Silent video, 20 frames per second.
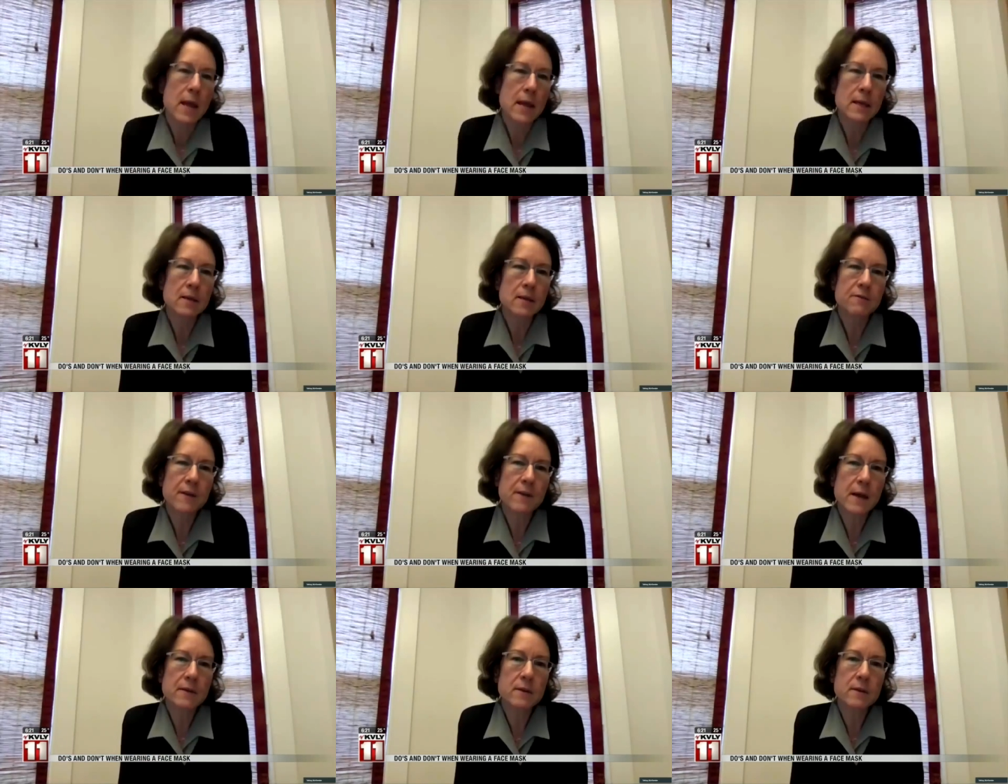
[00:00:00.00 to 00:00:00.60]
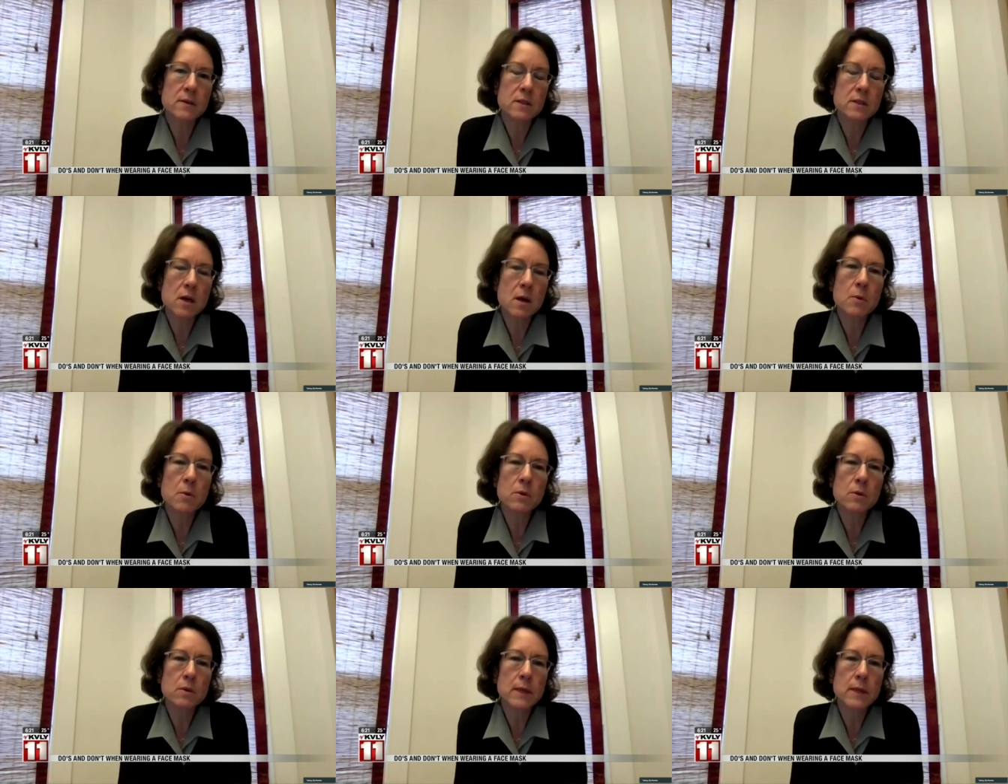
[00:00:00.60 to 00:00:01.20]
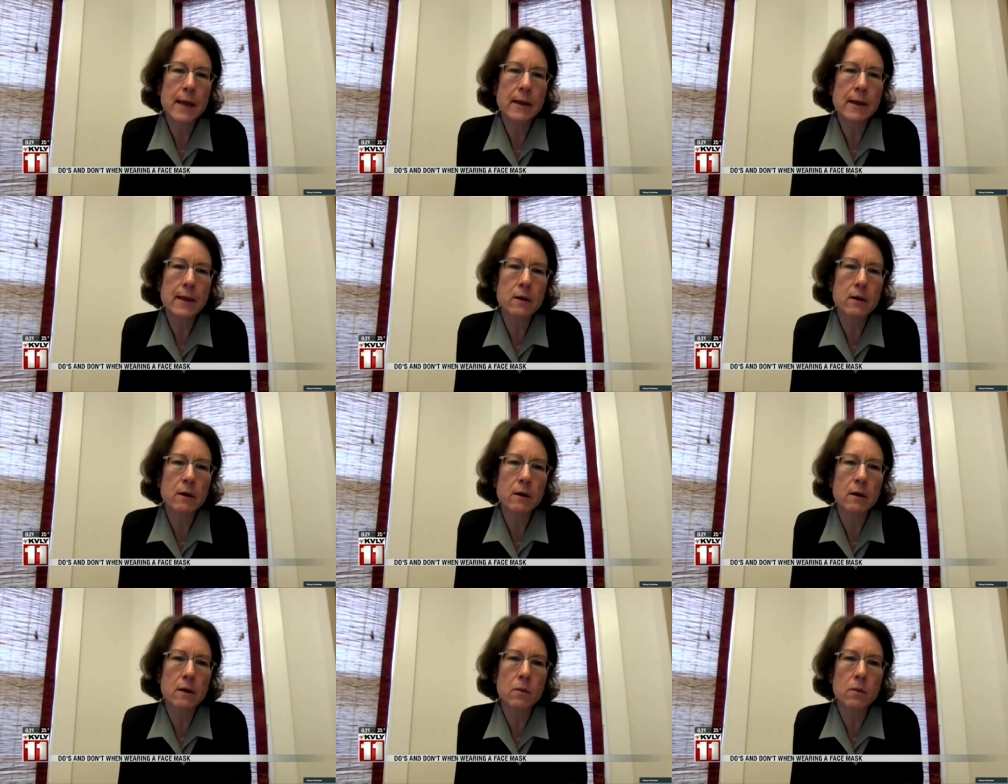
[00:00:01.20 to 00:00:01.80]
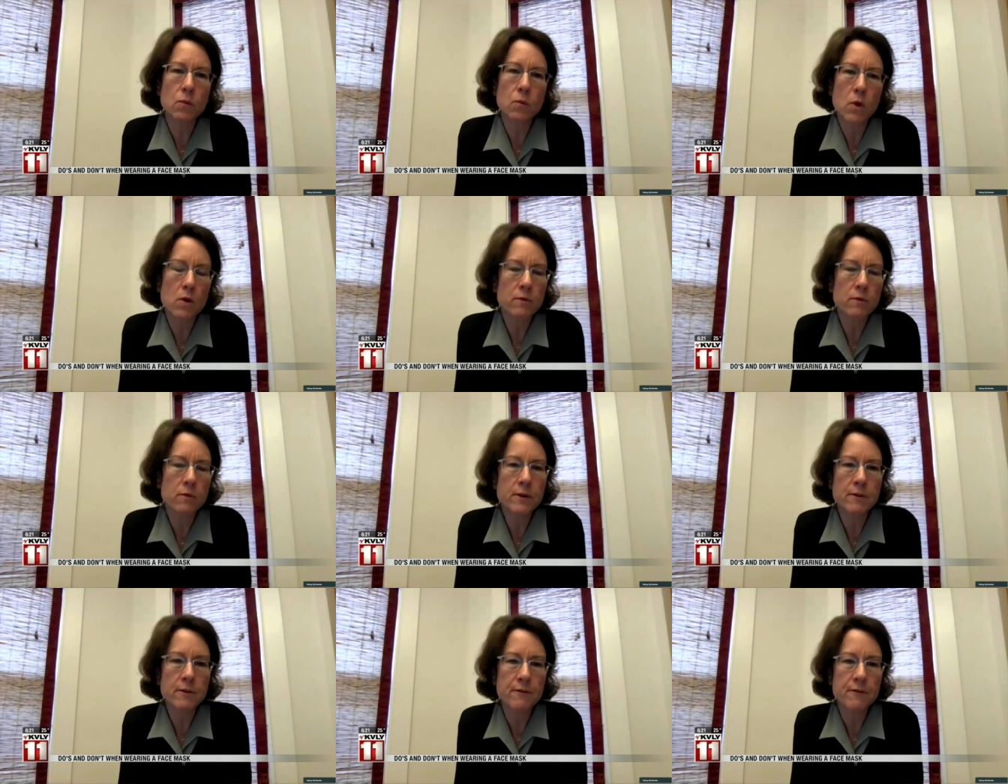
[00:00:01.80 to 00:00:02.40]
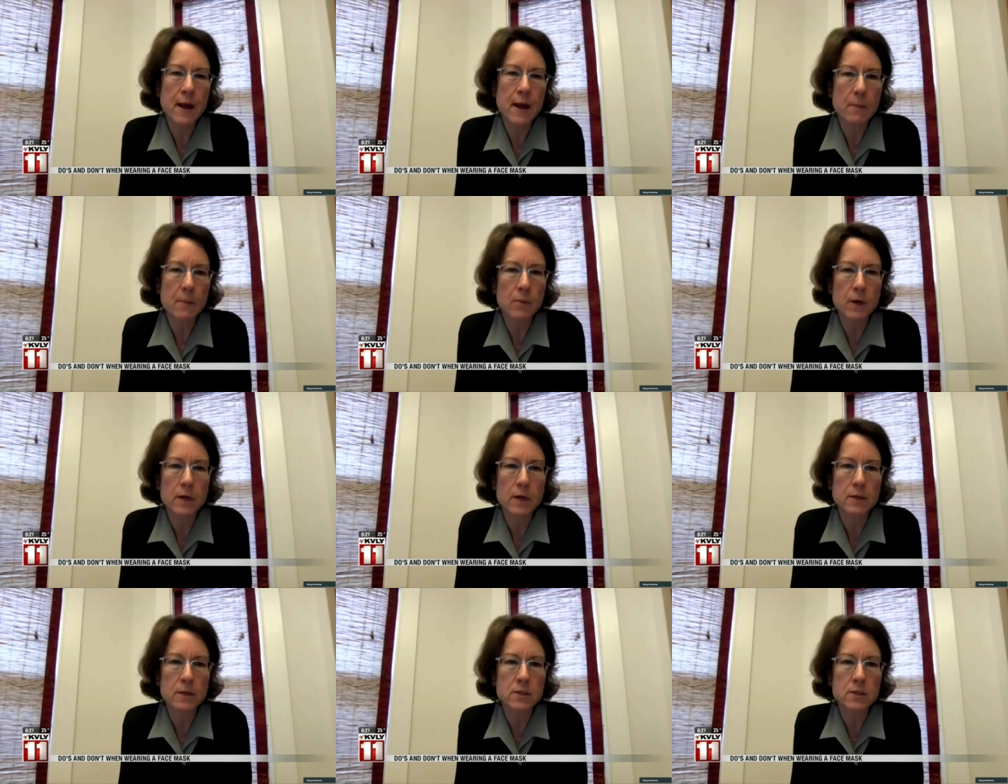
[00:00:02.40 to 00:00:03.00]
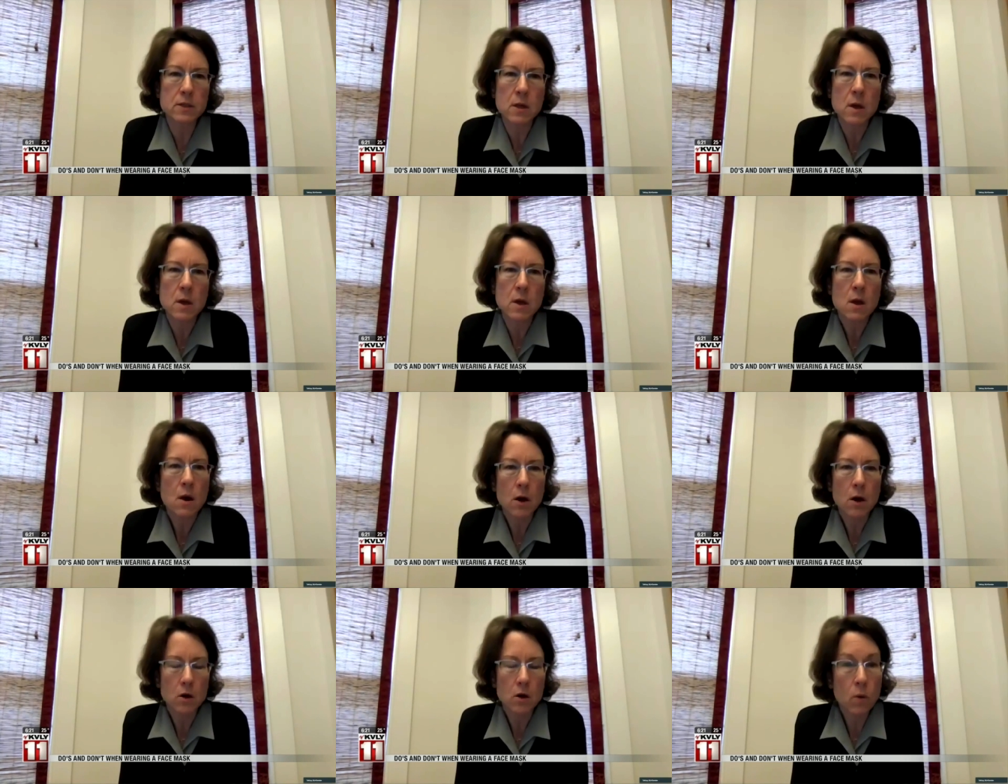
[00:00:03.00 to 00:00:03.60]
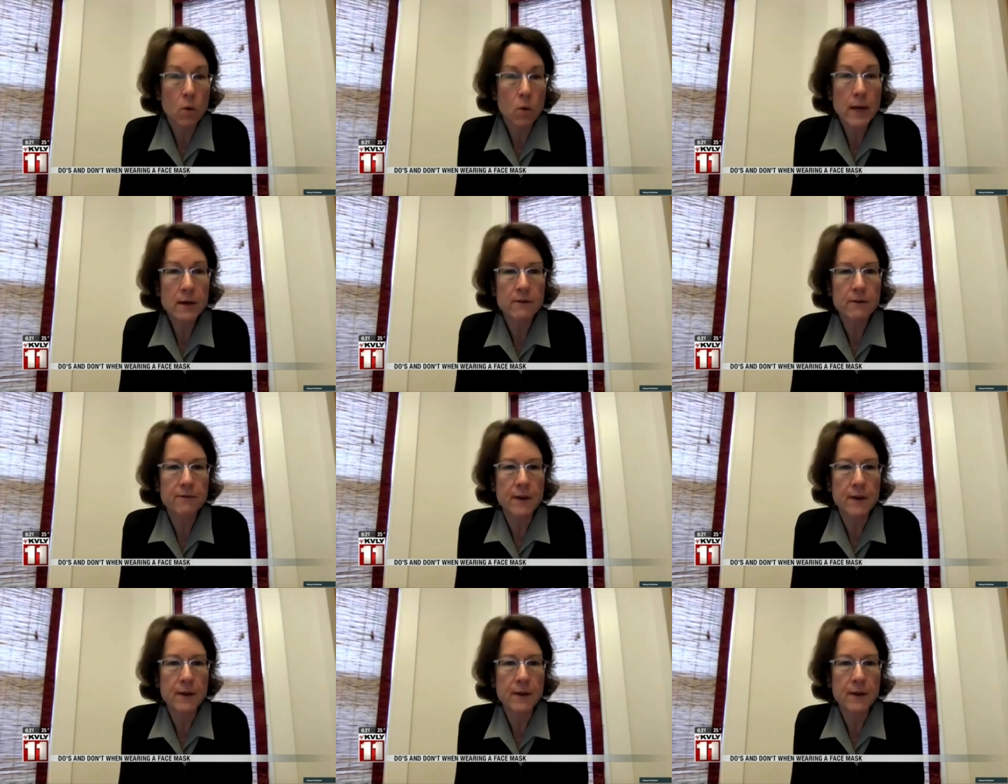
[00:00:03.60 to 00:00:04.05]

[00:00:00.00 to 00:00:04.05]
And in fact, the double layer woven fabrics are quite